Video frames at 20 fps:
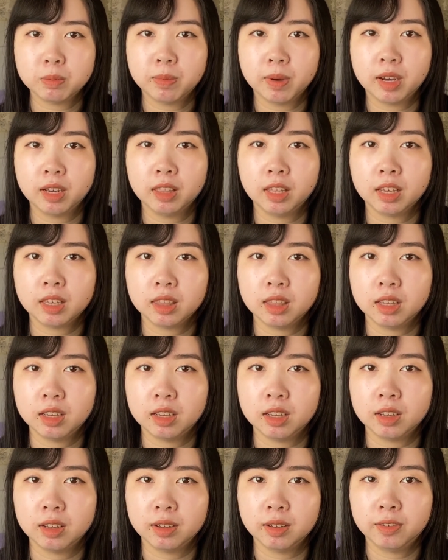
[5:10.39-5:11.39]
by like
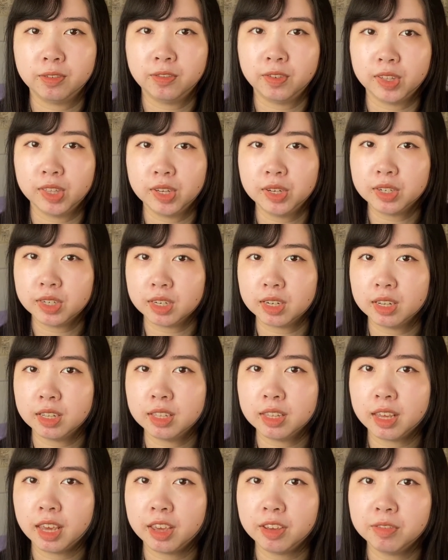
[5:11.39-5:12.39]
the finish
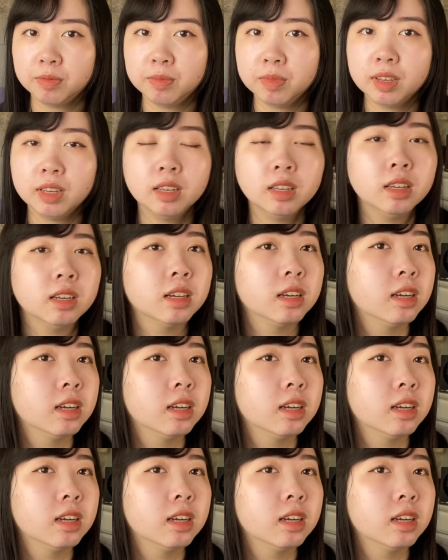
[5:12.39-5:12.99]
it gave me.